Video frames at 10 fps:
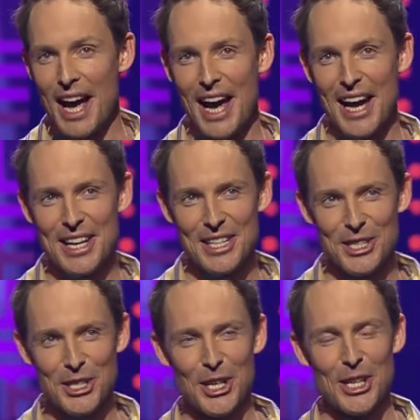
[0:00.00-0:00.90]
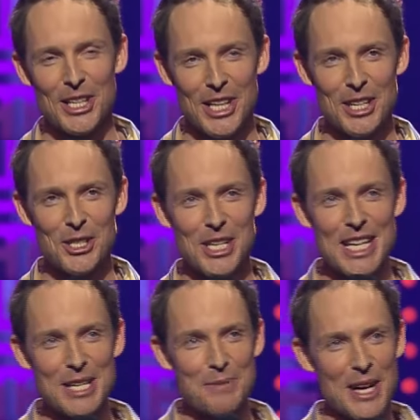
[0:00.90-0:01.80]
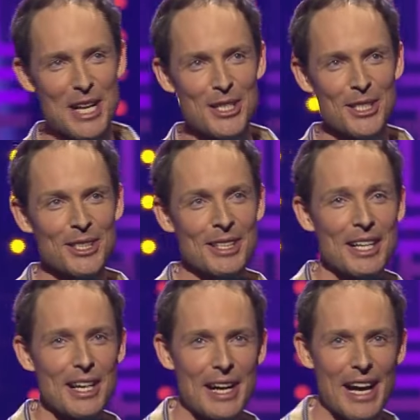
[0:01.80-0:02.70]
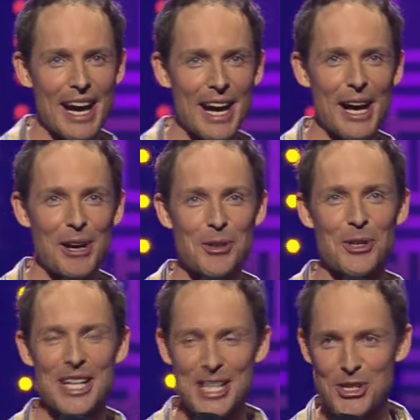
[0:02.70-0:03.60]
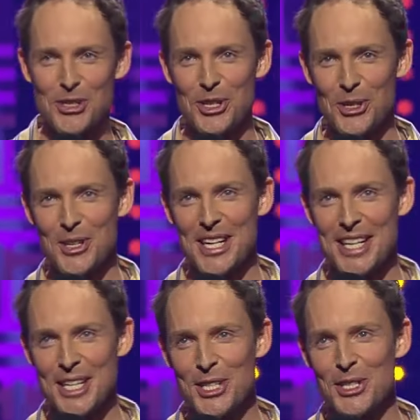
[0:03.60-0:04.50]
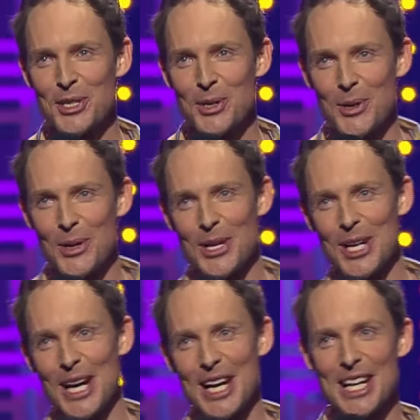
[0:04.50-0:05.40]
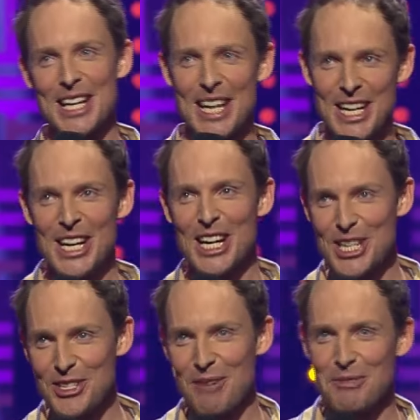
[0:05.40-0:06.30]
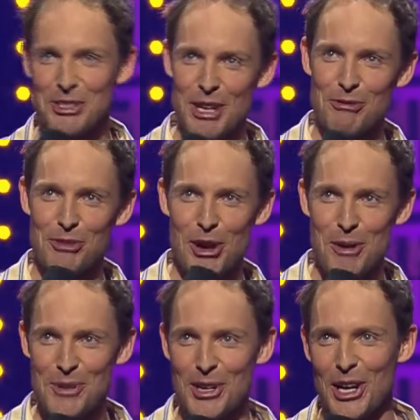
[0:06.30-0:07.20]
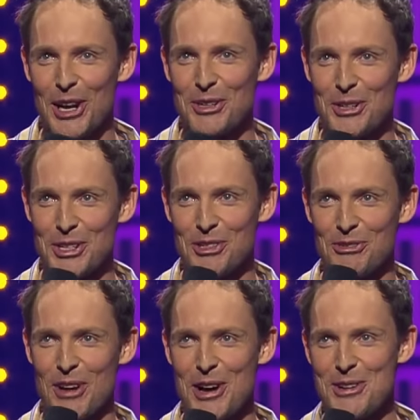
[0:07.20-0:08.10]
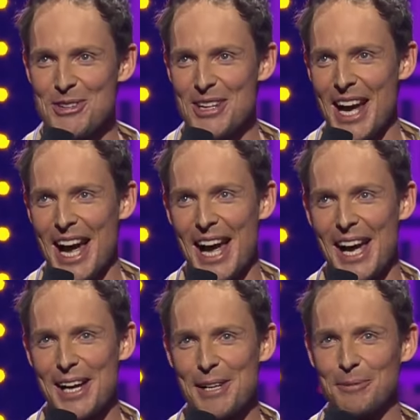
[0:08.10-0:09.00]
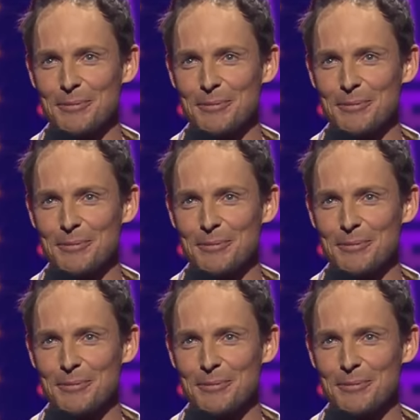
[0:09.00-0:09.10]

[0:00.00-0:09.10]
uh, you know, as an email uh, or e cigarette or uh, He's having a tough time not going on his phone. Uh,